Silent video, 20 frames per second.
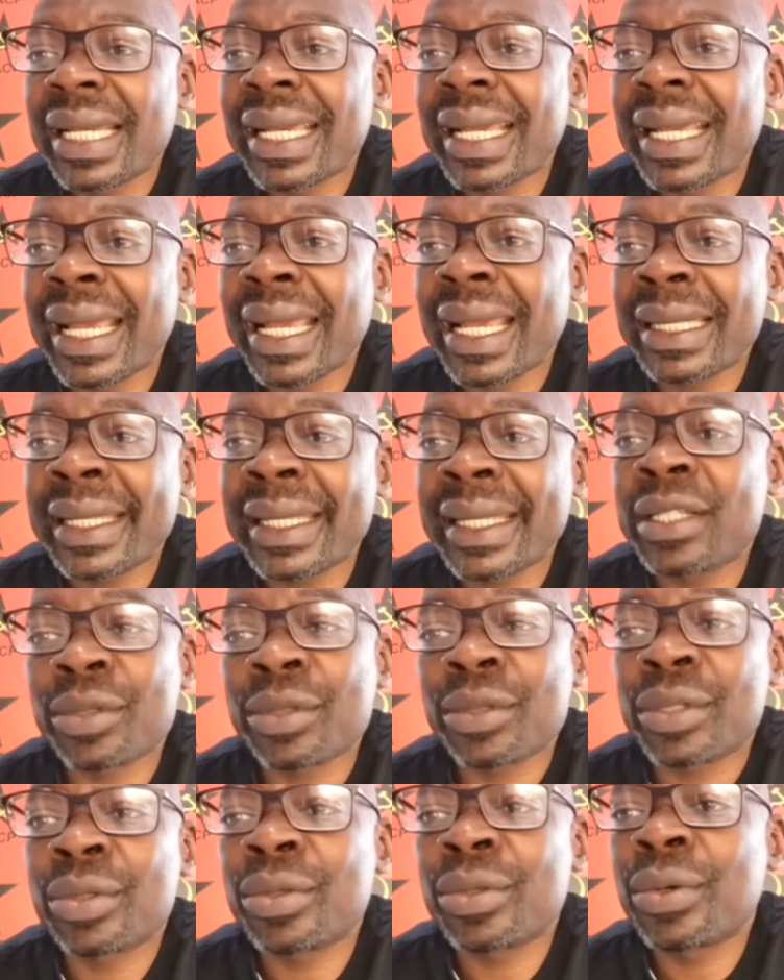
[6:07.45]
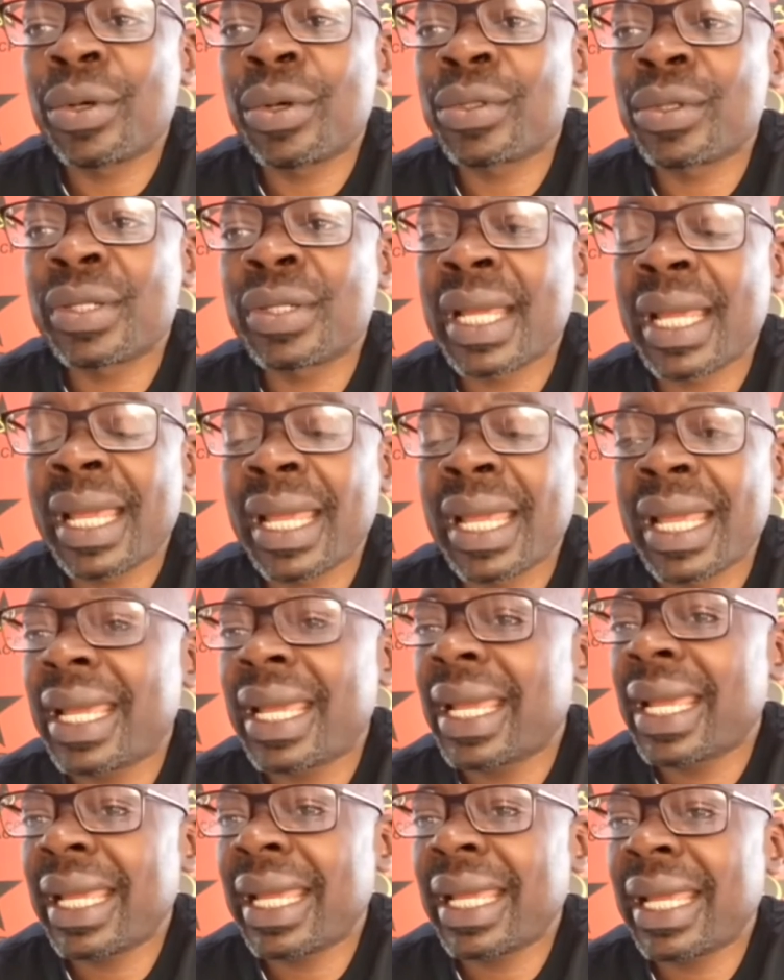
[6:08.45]
they sought to go to
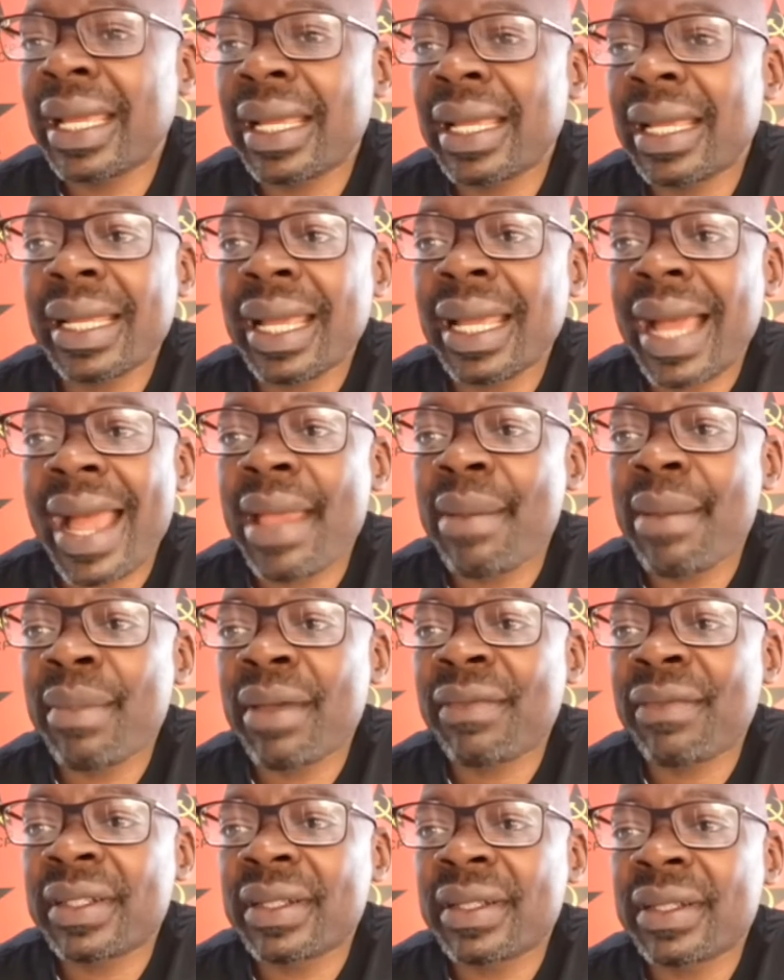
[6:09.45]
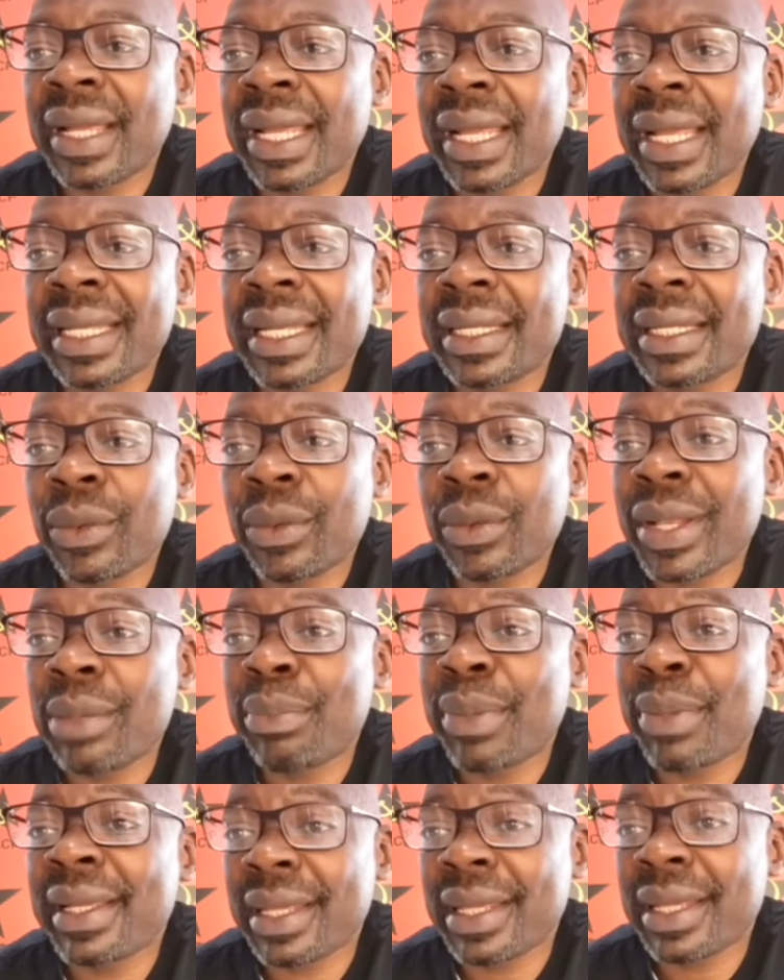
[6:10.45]
the IMF and the World Bank,